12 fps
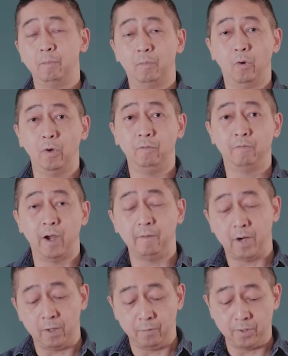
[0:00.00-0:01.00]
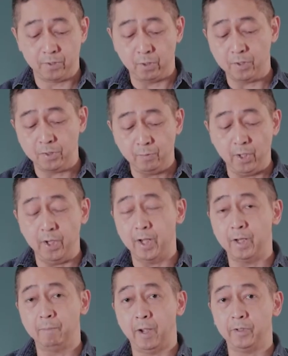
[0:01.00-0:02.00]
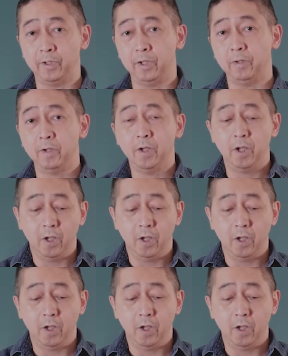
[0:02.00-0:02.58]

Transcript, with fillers: point five hours. So it's really not a bad thing.